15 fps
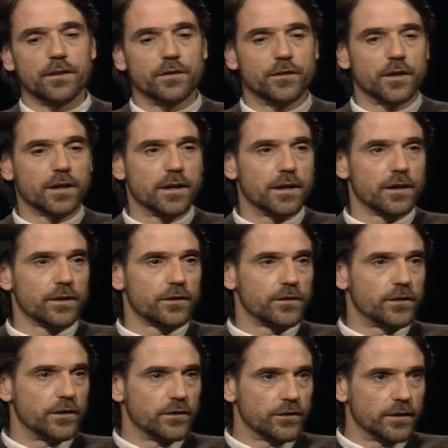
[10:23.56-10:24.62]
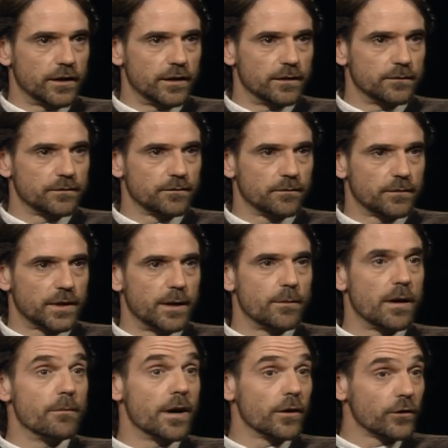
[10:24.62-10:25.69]
the girl's sister, played by
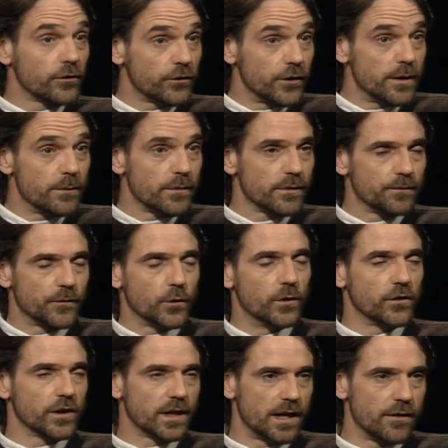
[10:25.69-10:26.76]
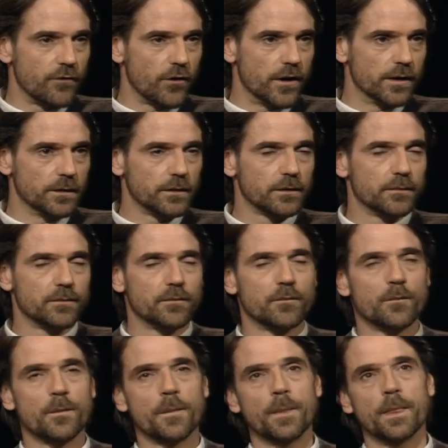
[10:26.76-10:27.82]
Meryl Streep, who is a clairvoyant.
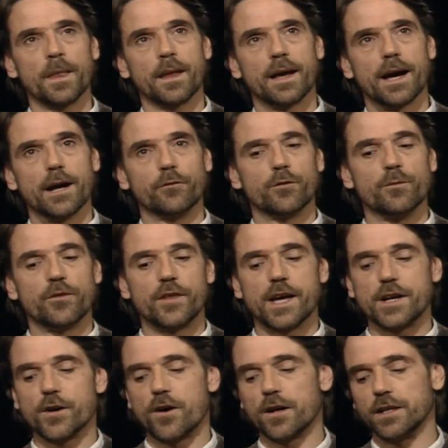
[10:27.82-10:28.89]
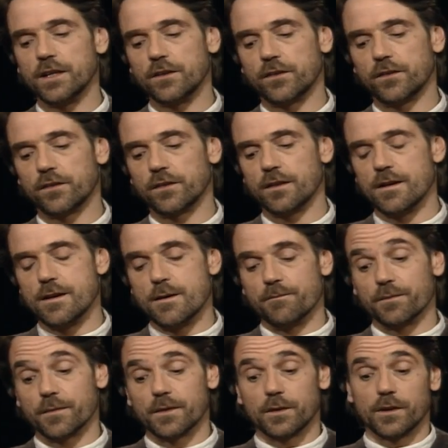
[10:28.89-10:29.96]
And from then on, it's,
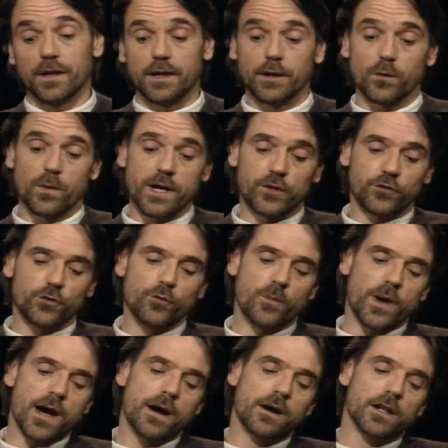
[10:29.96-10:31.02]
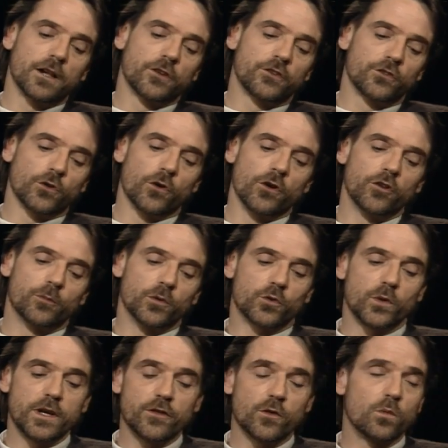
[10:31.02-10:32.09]
in a way, two parallel stories
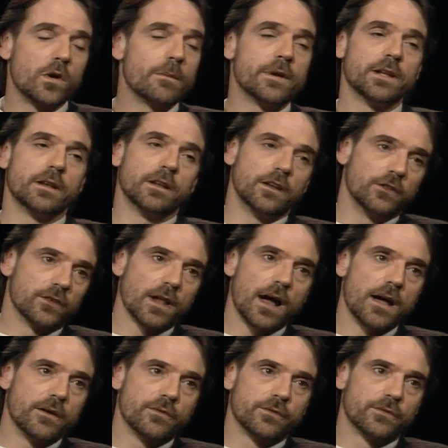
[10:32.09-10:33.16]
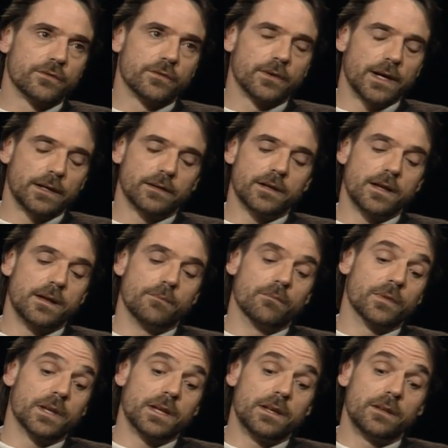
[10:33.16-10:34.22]
between the women in his life and him.
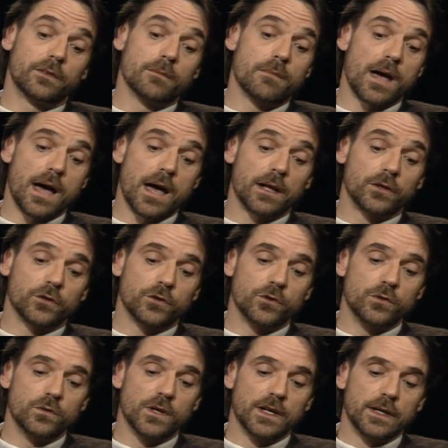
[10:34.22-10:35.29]
He's a man who